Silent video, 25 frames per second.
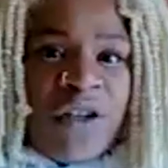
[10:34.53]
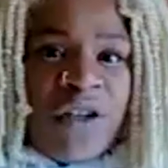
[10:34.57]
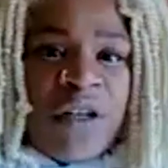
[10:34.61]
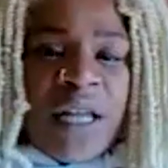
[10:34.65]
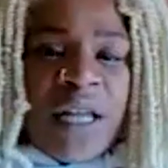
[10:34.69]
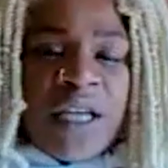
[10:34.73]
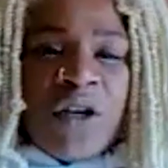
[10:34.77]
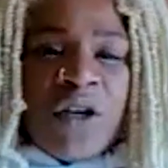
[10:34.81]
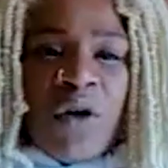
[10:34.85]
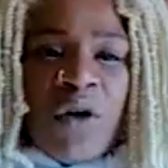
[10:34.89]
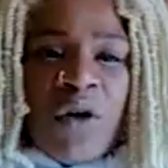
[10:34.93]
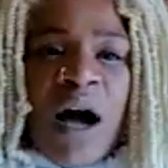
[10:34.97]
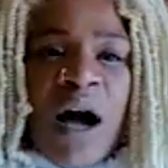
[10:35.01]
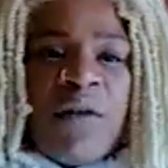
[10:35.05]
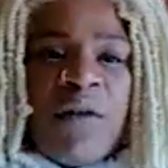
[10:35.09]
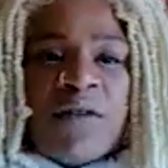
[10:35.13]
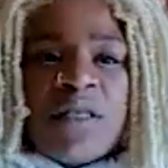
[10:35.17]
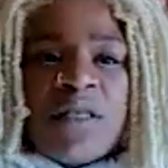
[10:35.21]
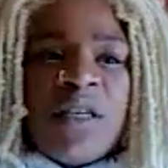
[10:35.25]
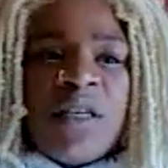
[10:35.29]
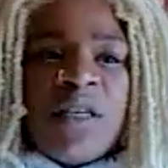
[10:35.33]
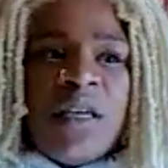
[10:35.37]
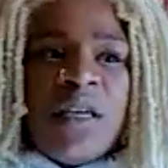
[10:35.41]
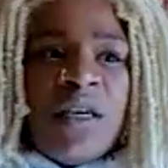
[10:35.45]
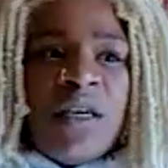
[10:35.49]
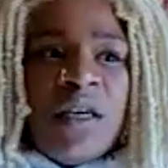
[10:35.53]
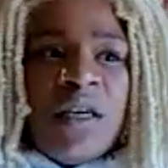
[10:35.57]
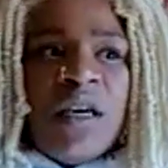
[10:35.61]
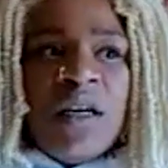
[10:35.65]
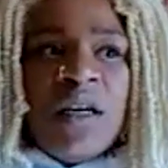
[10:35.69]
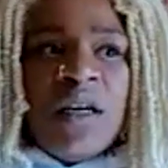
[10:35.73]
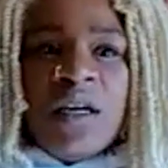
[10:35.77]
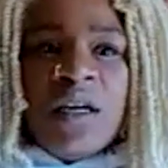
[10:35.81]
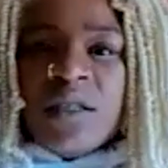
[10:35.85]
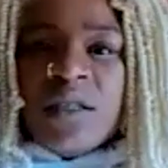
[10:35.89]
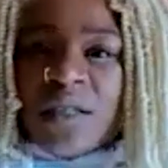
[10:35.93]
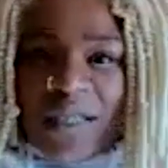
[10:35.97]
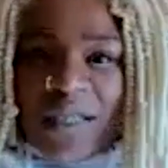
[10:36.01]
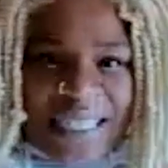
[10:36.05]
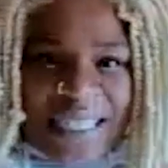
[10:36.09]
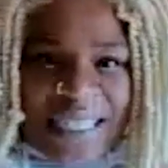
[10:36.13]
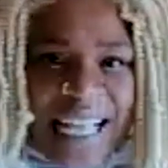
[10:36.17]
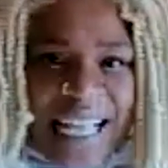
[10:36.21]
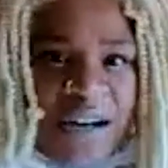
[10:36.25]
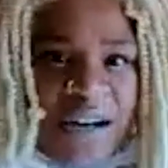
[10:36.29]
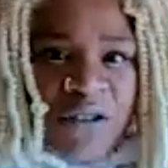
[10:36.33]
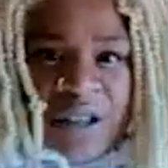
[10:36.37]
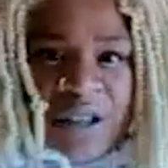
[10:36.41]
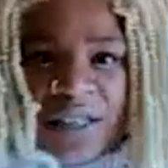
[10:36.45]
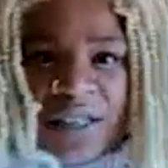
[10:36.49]
Like, you know, obviously the
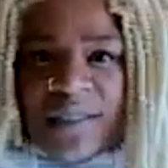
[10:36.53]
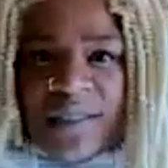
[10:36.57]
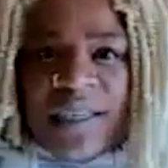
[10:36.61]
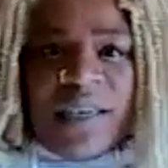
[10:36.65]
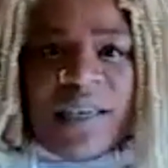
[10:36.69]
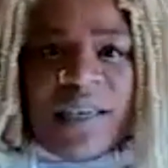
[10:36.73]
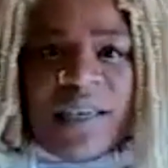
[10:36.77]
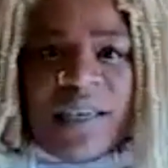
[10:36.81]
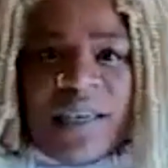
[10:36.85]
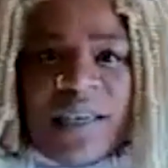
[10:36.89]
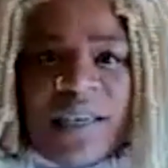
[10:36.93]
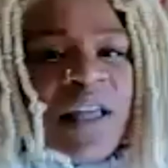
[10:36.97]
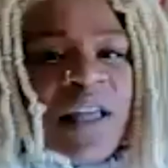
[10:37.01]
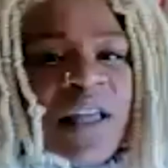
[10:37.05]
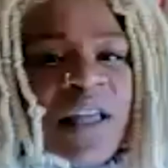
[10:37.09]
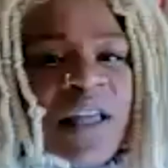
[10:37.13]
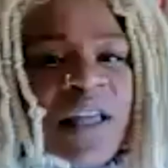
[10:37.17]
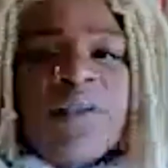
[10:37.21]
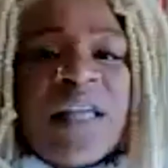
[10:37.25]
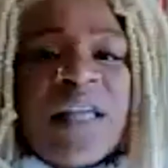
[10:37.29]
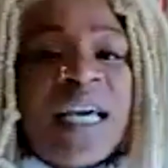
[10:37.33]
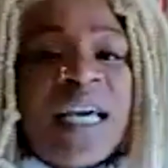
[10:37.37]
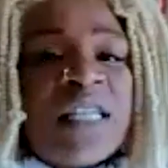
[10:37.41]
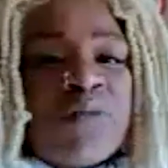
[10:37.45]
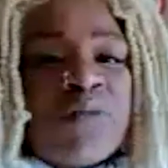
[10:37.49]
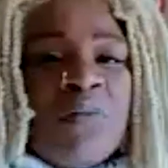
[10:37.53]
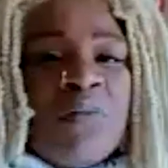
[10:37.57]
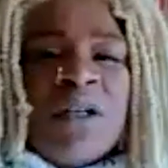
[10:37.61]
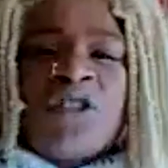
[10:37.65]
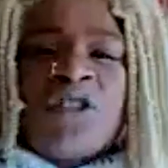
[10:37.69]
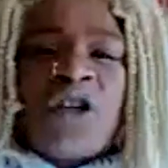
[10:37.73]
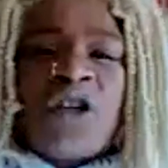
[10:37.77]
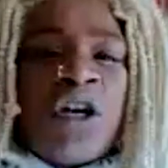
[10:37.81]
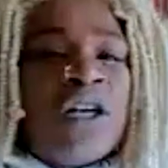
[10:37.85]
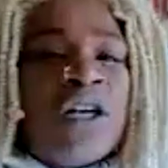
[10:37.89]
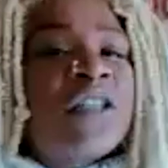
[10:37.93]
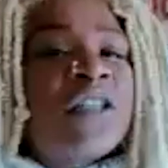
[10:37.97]
South, that slavery, that whole thing is much closer